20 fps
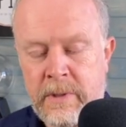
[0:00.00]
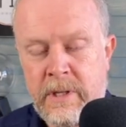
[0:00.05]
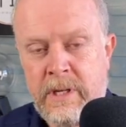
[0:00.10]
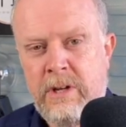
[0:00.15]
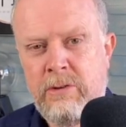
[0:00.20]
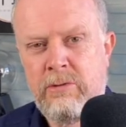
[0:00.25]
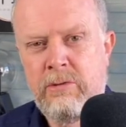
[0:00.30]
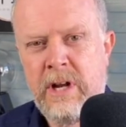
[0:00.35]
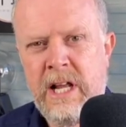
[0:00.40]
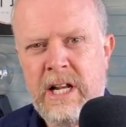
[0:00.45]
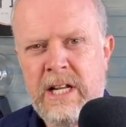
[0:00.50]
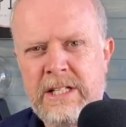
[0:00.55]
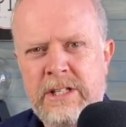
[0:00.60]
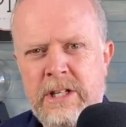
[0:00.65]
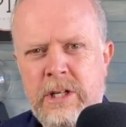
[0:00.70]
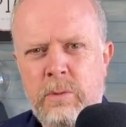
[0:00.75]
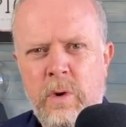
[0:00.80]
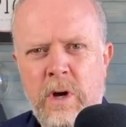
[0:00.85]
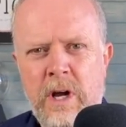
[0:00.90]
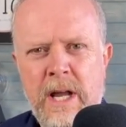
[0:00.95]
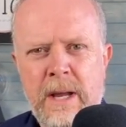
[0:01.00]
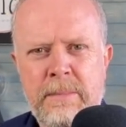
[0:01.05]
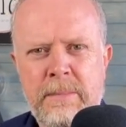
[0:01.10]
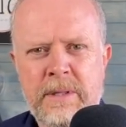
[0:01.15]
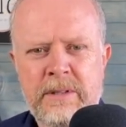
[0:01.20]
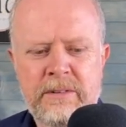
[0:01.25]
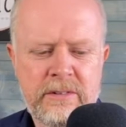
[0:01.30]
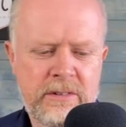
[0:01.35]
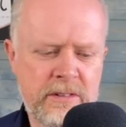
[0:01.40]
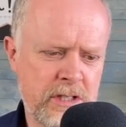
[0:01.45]
In reality, what
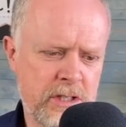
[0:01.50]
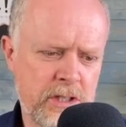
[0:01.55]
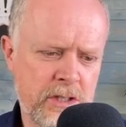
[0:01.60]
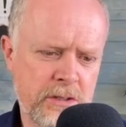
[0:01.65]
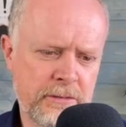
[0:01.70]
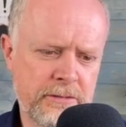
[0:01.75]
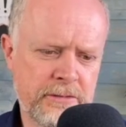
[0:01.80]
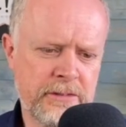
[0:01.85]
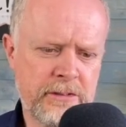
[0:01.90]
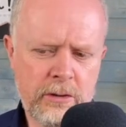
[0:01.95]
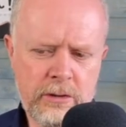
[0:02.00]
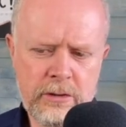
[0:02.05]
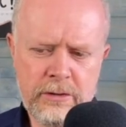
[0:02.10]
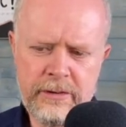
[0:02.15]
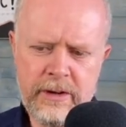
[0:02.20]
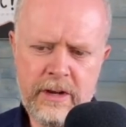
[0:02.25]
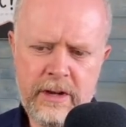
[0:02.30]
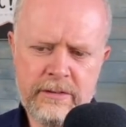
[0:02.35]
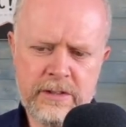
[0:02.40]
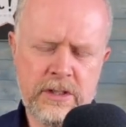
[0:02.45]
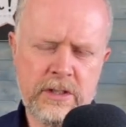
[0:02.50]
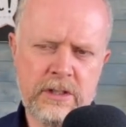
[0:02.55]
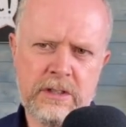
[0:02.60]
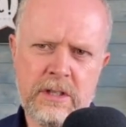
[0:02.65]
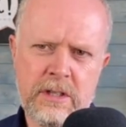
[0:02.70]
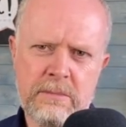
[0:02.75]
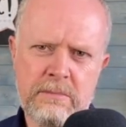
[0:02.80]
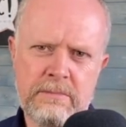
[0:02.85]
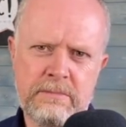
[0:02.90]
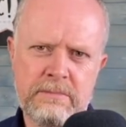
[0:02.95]
happened? Digital photography overtook
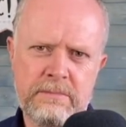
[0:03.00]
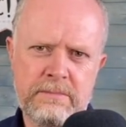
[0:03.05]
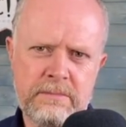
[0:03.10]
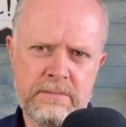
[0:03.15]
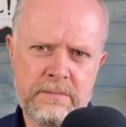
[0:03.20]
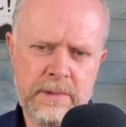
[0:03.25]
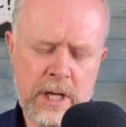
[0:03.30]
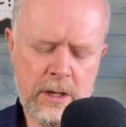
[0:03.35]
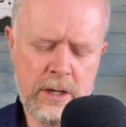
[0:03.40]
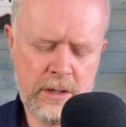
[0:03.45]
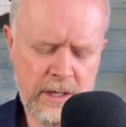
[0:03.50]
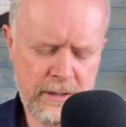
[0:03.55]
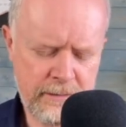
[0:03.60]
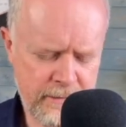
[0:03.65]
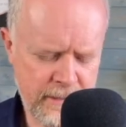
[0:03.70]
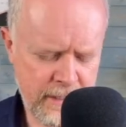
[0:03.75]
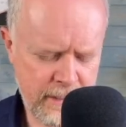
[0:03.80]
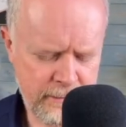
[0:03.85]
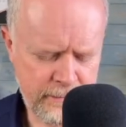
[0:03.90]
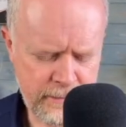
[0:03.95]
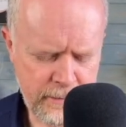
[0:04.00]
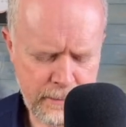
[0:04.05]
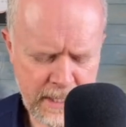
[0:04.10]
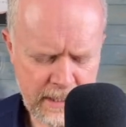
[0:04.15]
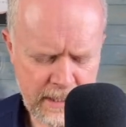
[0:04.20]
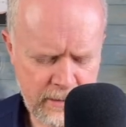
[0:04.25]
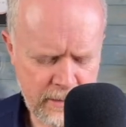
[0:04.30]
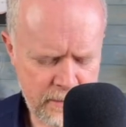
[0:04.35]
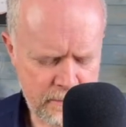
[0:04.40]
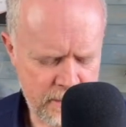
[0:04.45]
them. Kodak filed for
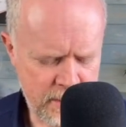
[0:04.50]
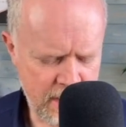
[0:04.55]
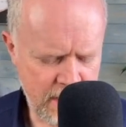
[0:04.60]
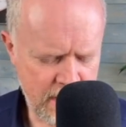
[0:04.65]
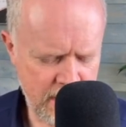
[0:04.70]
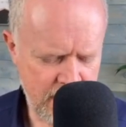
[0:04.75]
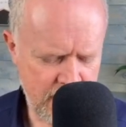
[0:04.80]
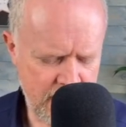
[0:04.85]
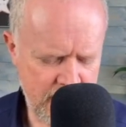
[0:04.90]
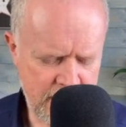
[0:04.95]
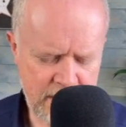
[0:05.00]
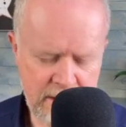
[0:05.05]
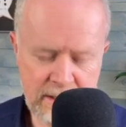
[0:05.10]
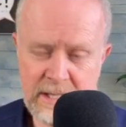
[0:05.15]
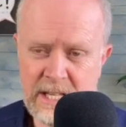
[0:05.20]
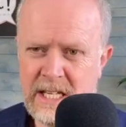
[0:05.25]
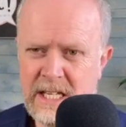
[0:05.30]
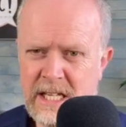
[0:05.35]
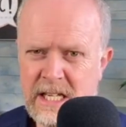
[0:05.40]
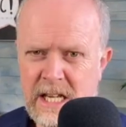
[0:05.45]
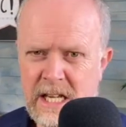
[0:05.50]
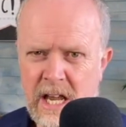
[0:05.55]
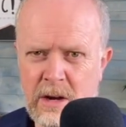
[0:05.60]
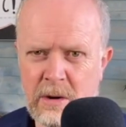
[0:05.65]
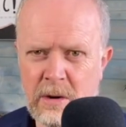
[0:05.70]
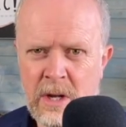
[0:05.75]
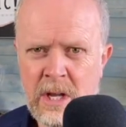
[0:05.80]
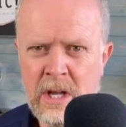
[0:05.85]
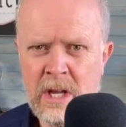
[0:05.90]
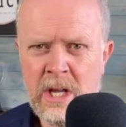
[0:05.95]
bankruptcy, and there you
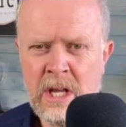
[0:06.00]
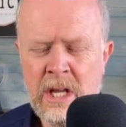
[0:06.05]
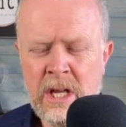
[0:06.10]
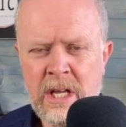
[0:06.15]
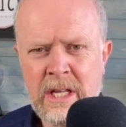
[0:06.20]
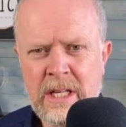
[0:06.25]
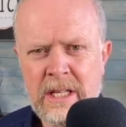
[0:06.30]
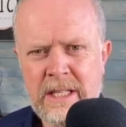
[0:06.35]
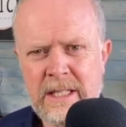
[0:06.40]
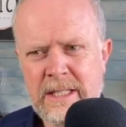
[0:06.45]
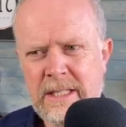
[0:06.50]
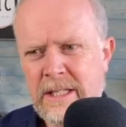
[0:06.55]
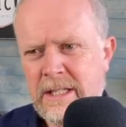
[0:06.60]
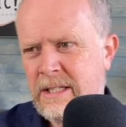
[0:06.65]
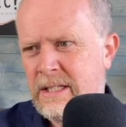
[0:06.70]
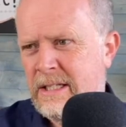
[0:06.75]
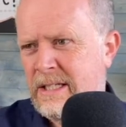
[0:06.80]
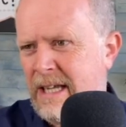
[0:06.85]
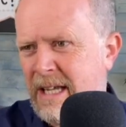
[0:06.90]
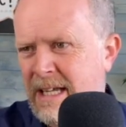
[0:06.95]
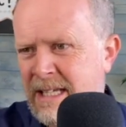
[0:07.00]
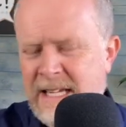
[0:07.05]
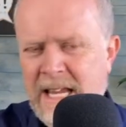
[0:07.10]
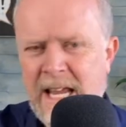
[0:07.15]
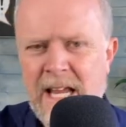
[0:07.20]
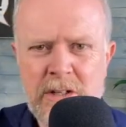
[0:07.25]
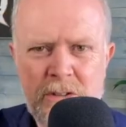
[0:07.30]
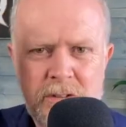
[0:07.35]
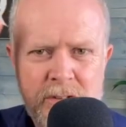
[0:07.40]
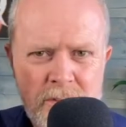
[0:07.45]
go.
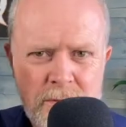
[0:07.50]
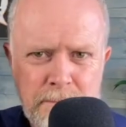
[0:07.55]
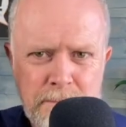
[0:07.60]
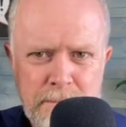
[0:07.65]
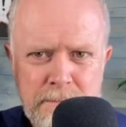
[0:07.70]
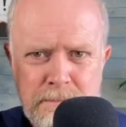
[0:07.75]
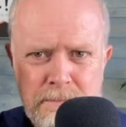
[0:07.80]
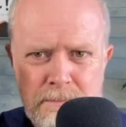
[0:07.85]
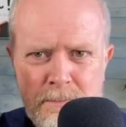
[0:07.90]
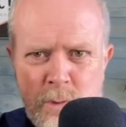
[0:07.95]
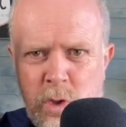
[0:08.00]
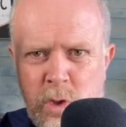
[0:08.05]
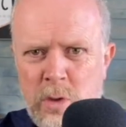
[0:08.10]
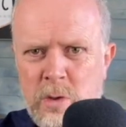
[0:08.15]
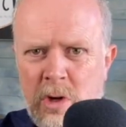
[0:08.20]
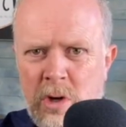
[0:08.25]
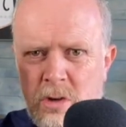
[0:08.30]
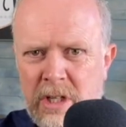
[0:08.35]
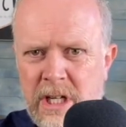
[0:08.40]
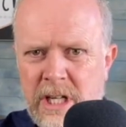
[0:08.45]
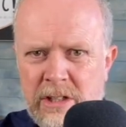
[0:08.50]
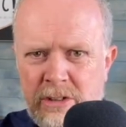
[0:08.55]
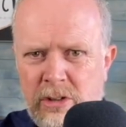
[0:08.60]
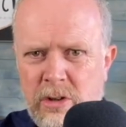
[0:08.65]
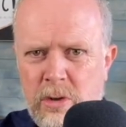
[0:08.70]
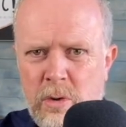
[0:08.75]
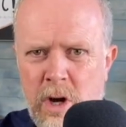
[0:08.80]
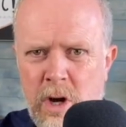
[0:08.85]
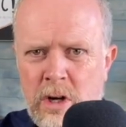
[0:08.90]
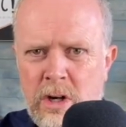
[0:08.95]
Accounts, do not get
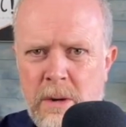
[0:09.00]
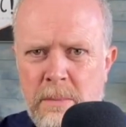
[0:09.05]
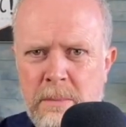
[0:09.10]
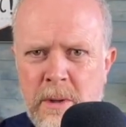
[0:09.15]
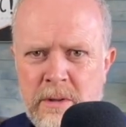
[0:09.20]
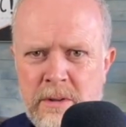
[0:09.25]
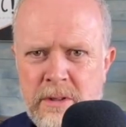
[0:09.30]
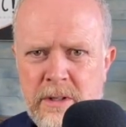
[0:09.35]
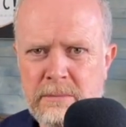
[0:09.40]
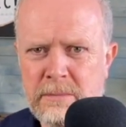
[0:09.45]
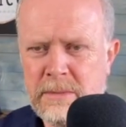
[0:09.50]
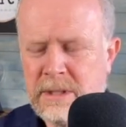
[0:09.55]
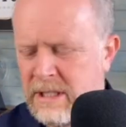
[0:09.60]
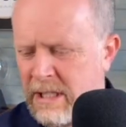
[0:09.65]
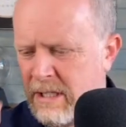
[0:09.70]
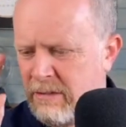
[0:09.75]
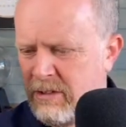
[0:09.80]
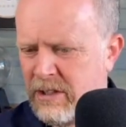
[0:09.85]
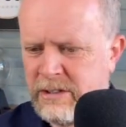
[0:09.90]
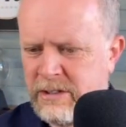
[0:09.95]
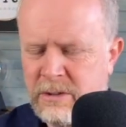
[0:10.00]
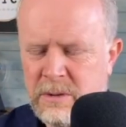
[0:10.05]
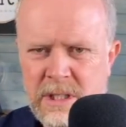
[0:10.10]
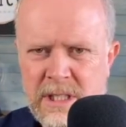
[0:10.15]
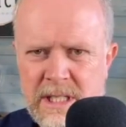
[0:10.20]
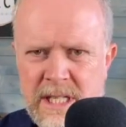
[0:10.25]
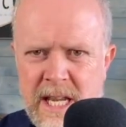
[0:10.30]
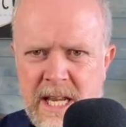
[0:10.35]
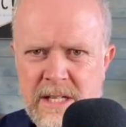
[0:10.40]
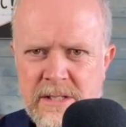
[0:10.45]
too hung up on them. Give it to an
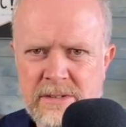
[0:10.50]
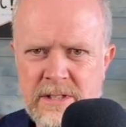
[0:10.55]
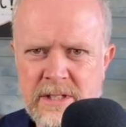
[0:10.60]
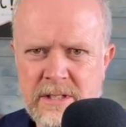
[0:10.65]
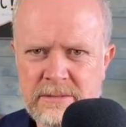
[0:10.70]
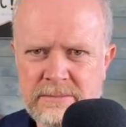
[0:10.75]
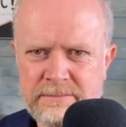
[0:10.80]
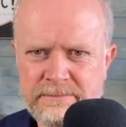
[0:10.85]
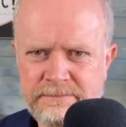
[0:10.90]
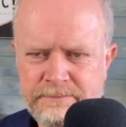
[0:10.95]
accountant.